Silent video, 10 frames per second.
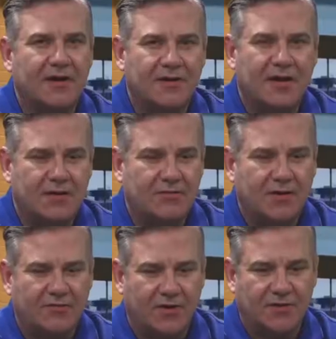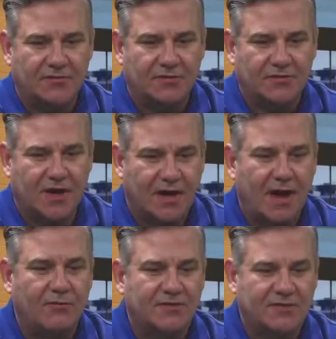yeah, you were on a very different track.
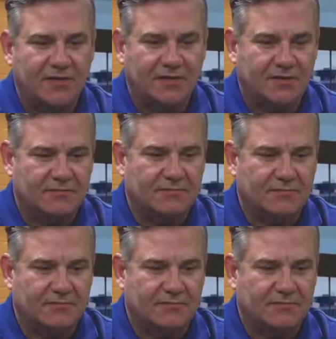I was the